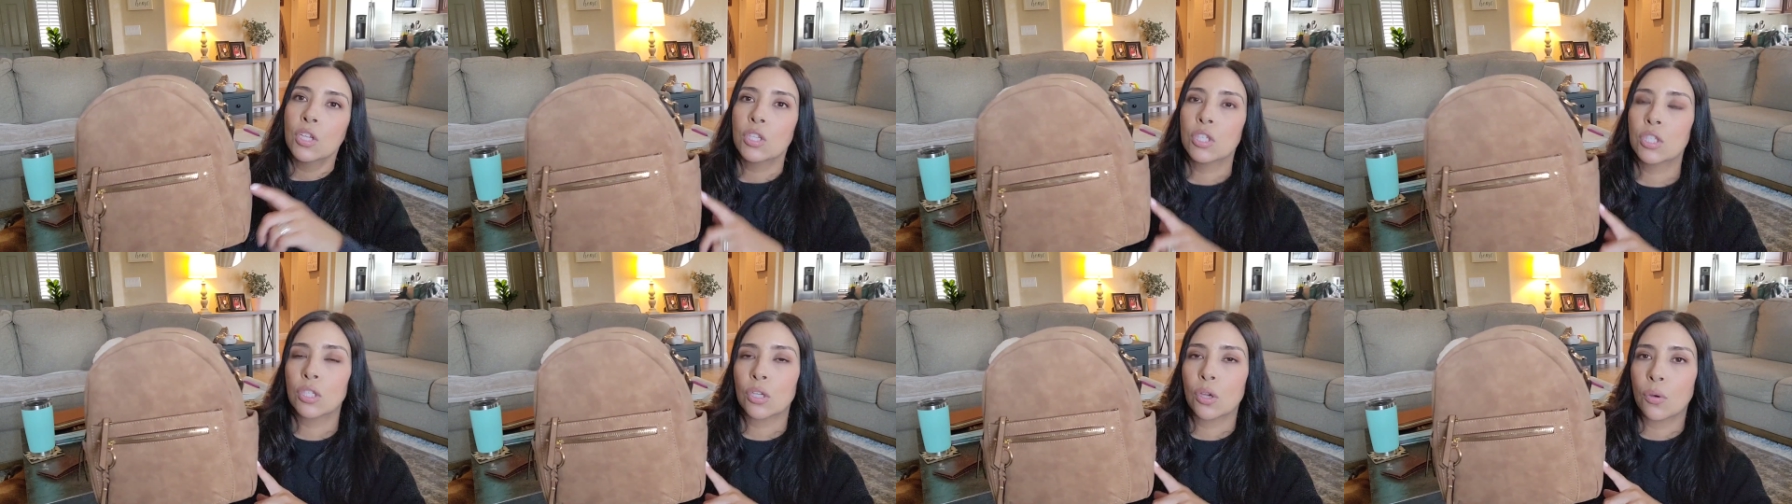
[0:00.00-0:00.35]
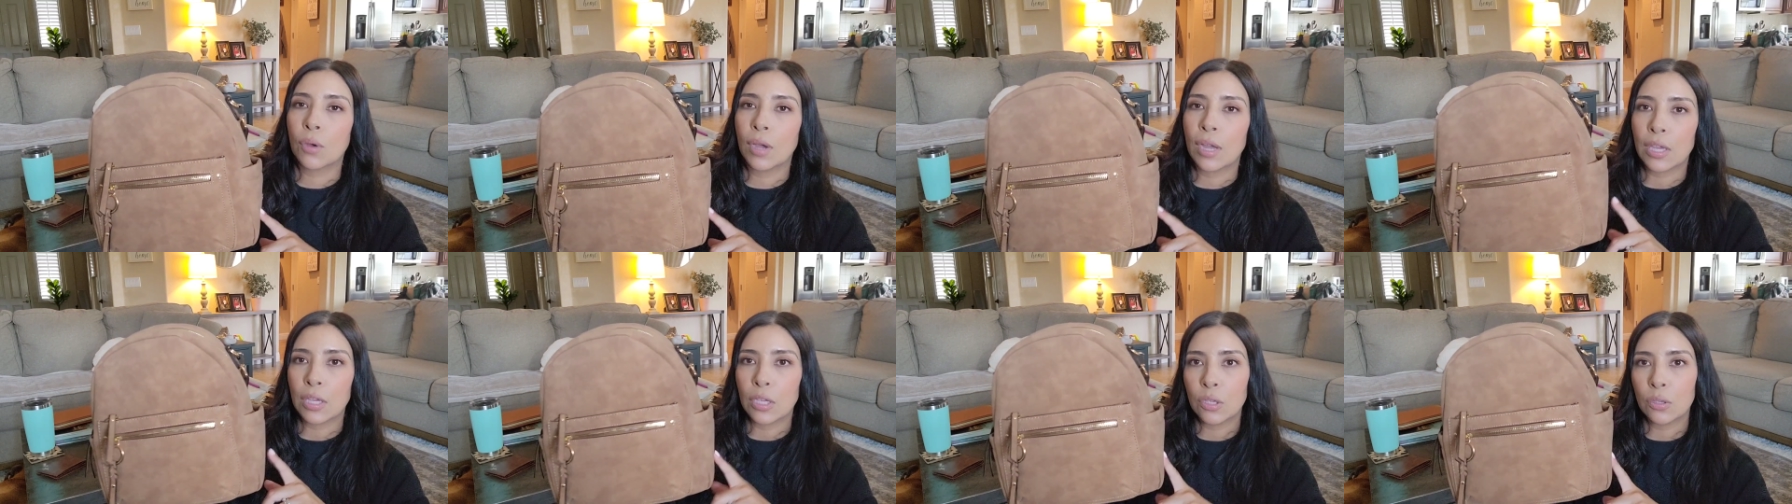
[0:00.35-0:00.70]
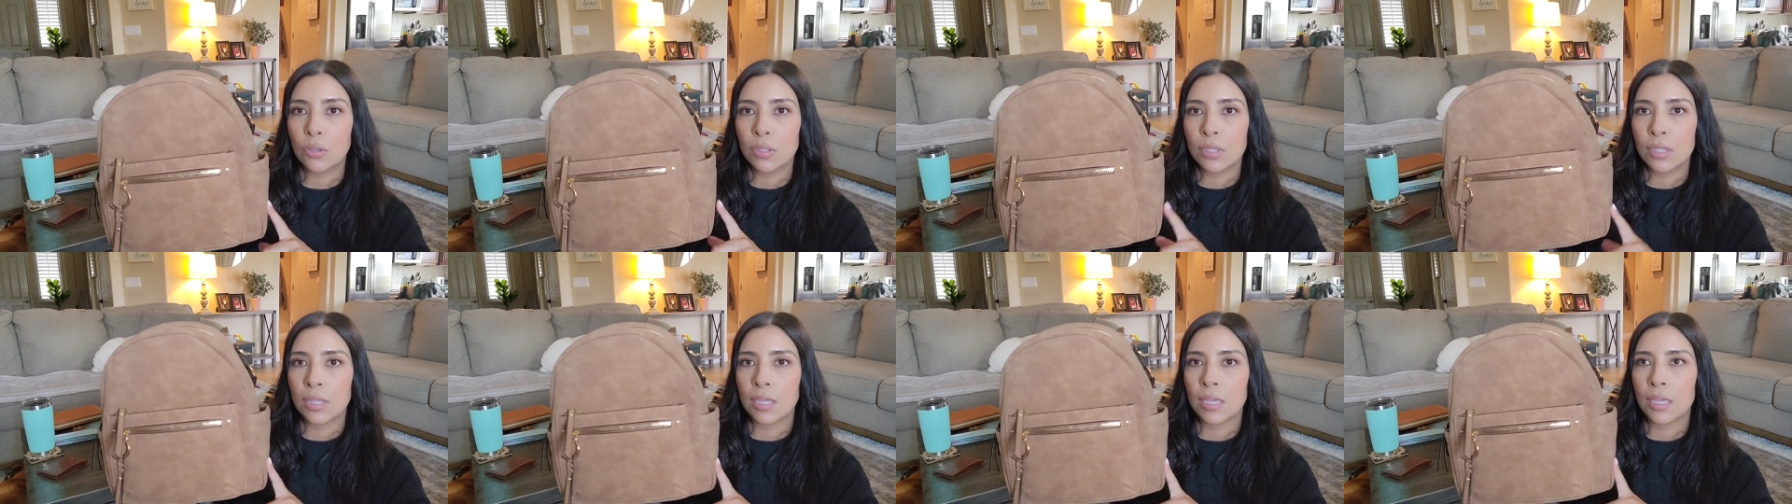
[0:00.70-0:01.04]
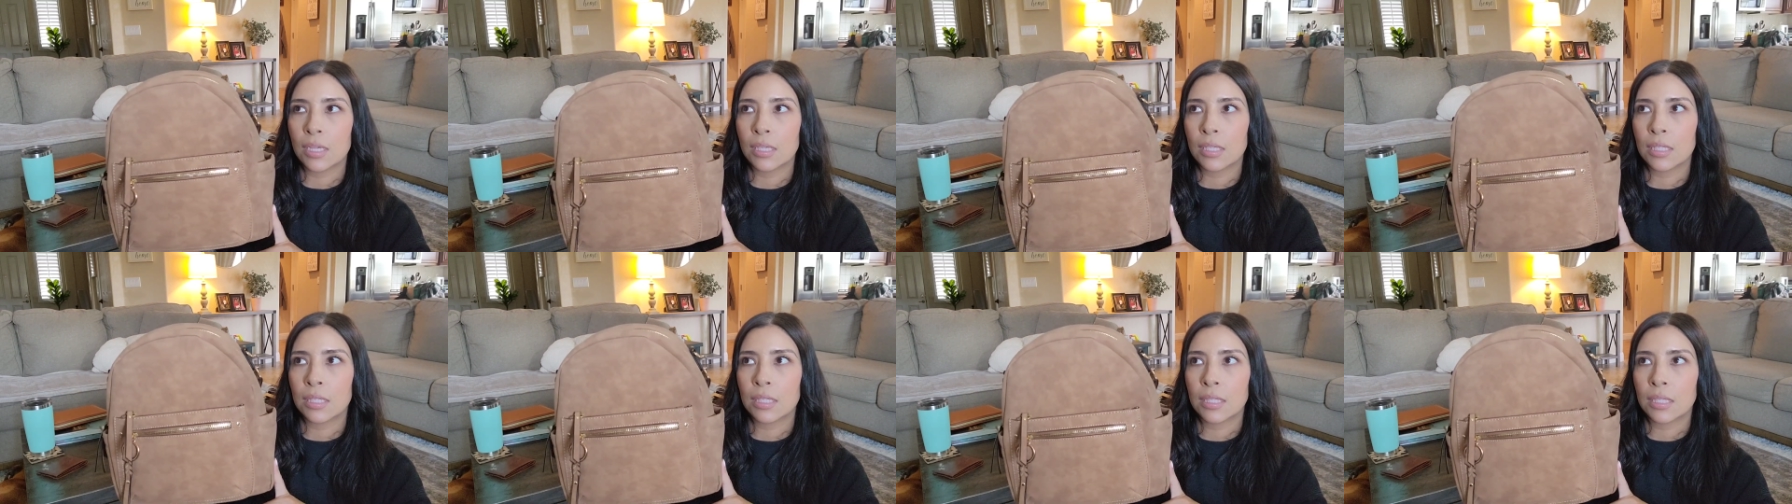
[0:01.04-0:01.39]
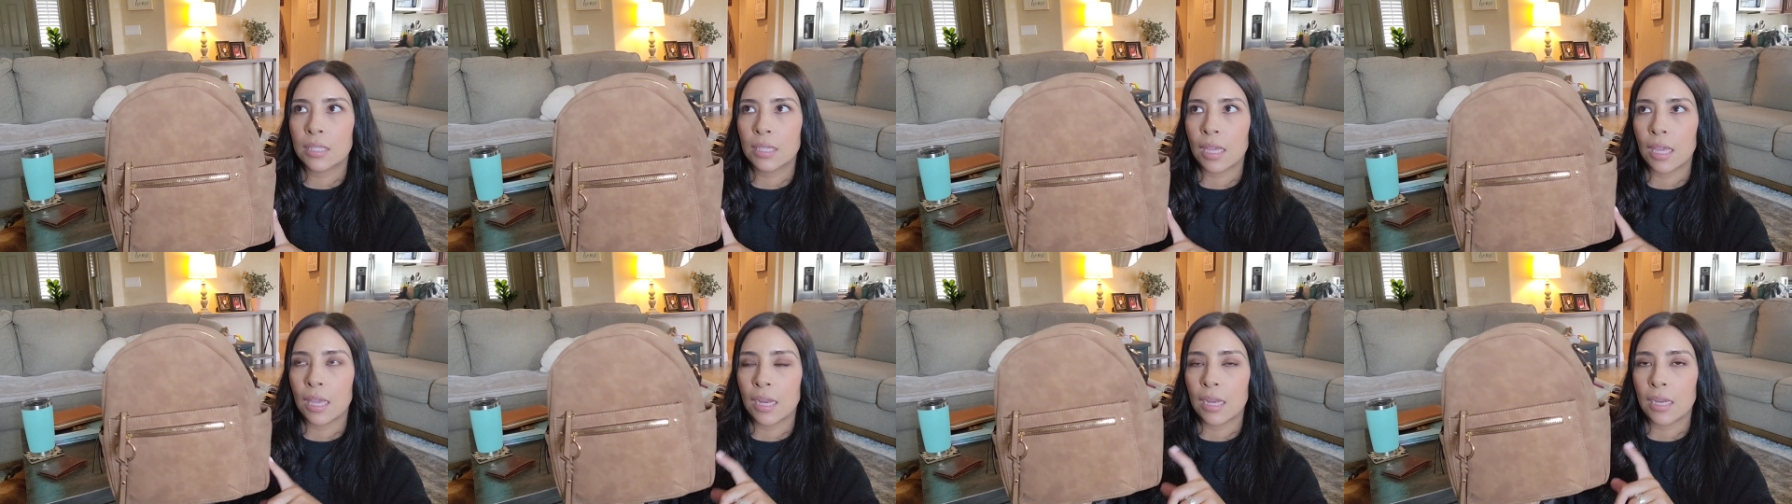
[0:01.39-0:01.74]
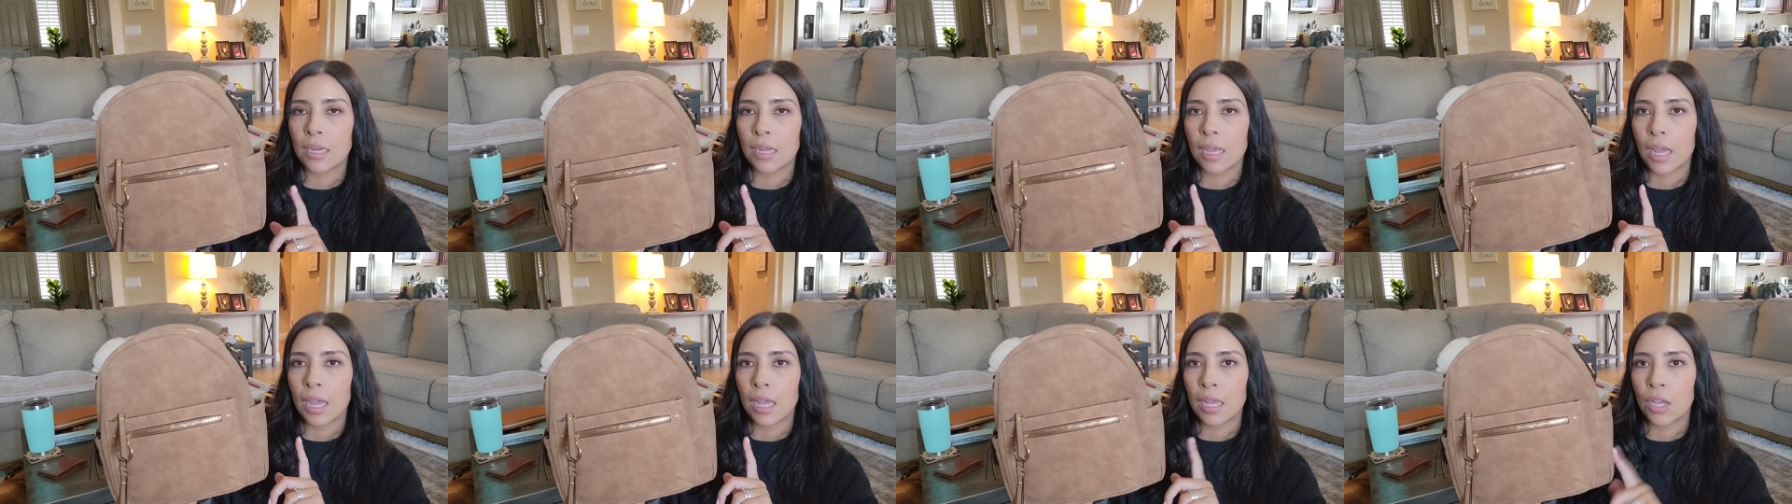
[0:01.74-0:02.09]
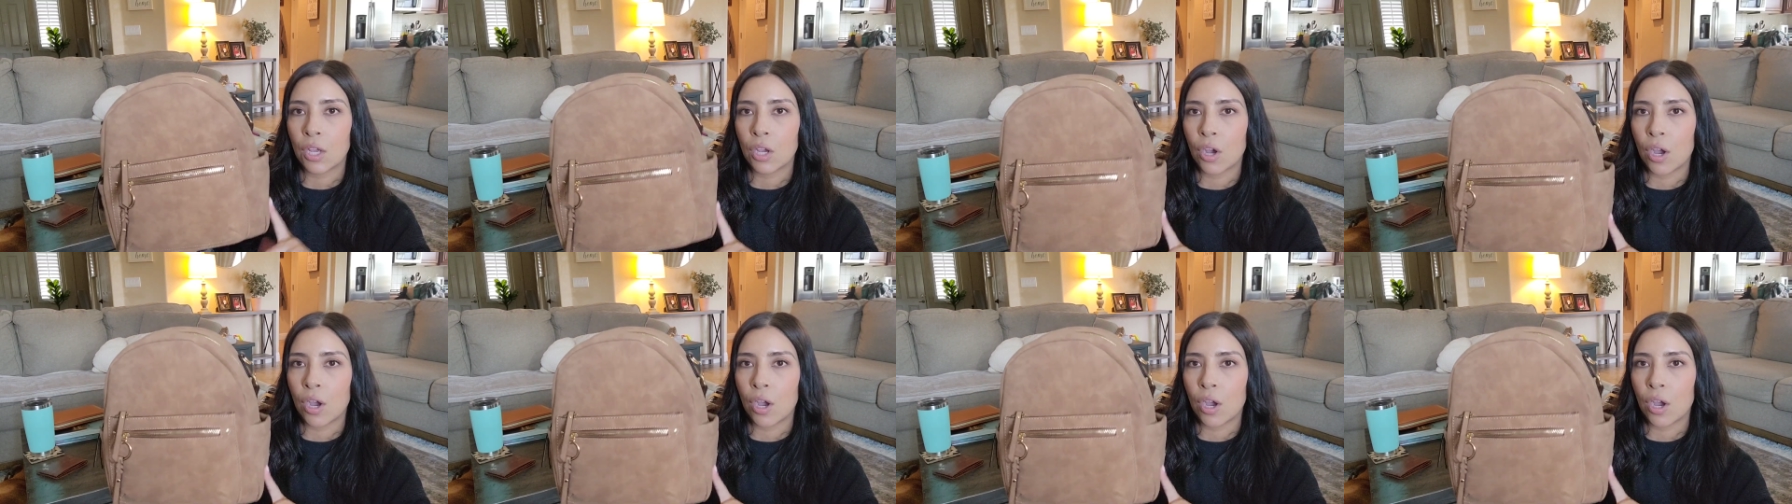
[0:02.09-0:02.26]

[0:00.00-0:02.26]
So I use this and I